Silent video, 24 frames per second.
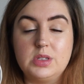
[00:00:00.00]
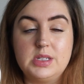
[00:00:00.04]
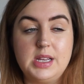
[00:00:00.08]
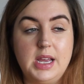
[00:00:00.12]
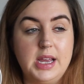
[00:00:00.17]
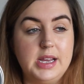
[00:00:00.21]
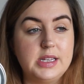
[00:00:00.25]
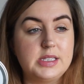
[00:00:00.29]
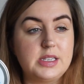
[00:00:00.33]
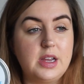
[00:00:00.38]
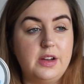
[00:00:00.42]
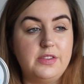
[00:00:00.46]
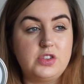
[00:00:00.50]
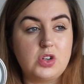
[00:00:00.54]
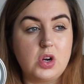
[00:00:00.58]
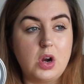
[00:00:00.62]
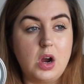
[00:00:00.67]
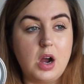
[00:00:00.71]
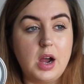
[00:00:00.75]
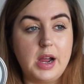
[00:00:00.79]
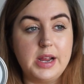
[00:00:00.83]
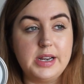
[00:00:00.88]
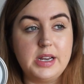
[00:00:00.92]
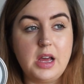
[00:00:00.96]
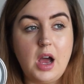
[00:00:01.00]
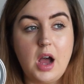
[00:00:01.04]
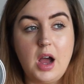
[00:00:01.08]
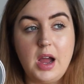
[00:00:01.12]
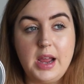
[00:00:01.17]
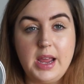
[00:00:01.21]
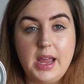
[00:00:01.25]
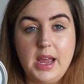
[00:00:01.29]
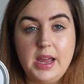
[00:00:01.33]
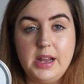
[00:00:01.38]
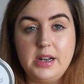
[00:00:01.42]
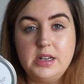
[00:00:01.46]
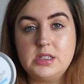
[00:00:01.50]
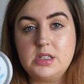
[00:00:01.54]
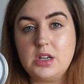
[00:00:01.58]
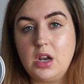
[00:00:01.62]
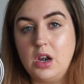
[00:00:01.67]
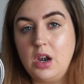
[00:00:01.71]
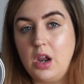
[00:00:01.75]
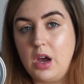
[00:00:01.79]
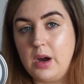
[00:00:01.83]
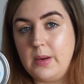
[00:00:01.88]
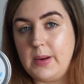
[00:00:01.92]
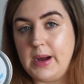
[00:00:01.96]
this. I've tried high-end,
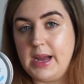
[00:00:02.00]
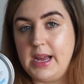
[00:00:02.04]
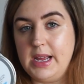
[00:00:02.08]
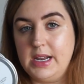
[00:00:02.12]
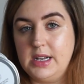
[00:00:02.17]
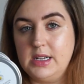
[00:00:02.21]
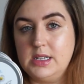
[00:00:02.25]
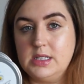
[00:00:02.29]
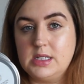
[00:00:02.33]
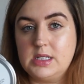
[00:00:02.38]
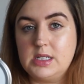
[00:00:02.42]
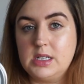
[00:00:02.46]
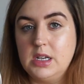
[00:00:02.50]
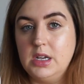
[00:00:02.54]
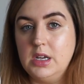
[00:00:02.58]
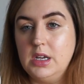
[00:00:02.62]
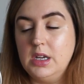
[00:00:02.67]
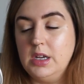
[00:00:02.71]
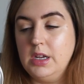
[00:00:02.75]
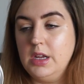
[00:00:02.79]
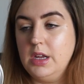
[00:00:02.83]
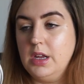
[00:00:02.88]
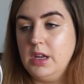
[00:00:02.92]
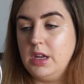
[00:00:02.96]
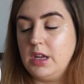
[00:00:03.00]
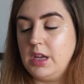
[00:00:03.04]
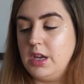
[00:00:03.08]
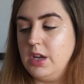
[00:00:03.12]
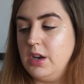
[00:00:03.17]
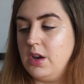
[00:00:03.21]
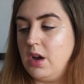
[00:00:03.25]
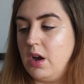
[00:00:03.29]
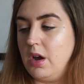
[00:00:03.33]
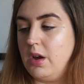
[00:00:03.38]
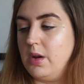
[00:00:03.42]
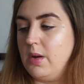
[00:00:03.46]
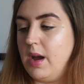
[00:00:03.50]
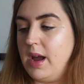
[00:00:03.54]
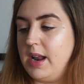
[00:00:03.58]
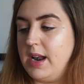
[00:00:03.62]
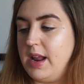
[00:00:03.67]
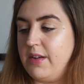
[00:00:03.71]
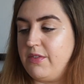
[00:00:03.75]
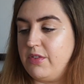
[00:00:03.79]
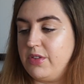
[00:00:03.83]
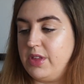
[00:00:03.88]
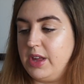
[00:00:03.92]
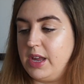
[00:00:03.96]
low-end, you know, and
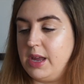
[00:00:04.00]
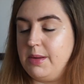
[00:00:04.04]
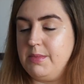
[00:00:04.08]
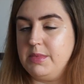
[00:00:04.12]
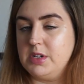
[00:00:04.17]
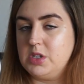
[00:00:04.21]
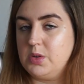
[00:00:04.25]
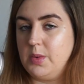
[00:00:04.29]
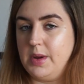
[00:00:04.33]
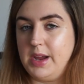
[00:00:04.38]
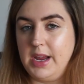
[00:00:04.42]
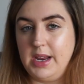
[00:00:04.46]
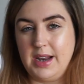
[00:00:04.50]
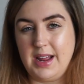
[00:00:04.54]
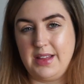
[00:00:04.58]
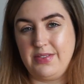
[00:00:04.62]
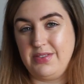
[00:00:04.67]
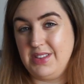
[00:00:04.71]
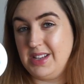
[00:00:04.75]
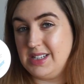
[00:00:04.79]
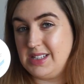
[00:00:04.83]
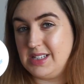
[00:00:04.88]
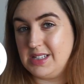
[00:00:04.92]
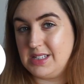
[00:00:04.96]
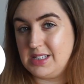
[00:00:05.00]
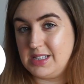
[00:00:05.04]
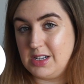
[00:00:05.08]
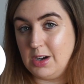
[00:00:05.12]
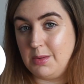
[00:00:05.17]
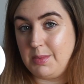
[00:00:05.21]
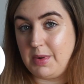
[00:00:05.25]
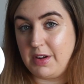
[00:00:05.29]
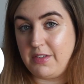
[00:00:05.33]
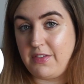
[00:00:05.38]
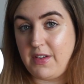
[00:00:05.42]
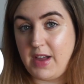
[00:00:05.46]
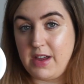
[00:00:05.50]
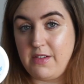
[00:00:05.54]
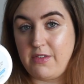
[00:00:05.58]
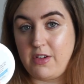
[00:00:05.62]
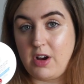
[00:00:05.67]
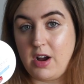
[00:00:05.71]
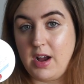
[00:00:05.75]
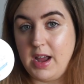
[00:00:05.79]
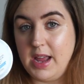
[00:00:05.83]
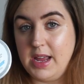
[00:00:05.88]
everything in between, and this is still my favourite.